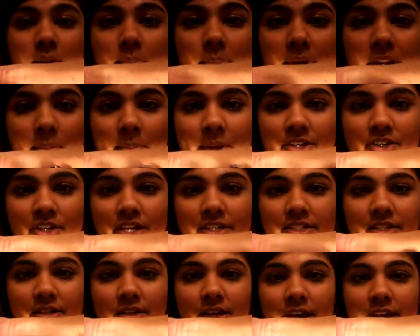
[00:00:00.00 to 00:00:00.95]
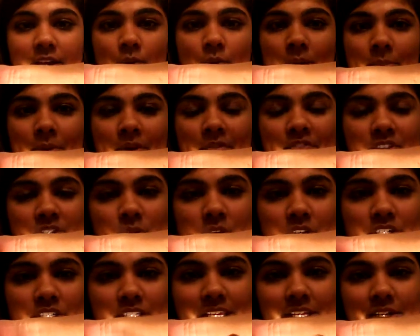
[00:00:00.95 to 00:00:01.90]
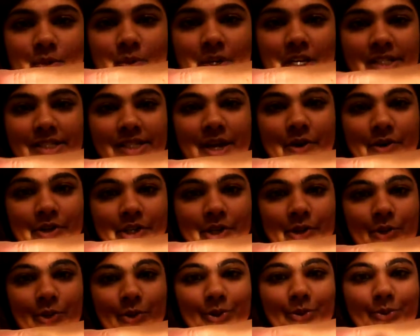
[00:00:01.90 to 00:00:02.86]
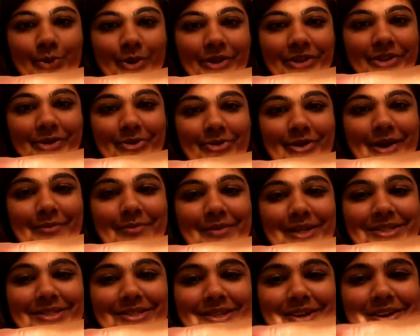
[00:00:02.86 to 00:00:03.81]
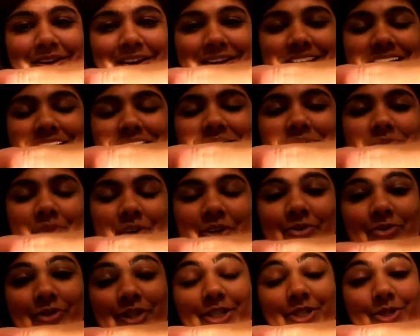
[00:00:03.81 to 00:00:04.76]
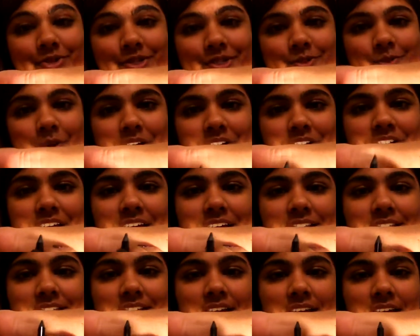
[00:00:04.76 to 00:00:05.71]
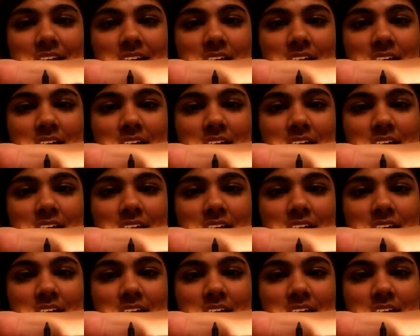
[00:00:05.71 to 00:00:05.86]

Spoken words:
But I tried to kind of wipe off the swatches. I don't want to tell you what the remnants are, because I want to redo the swatch test.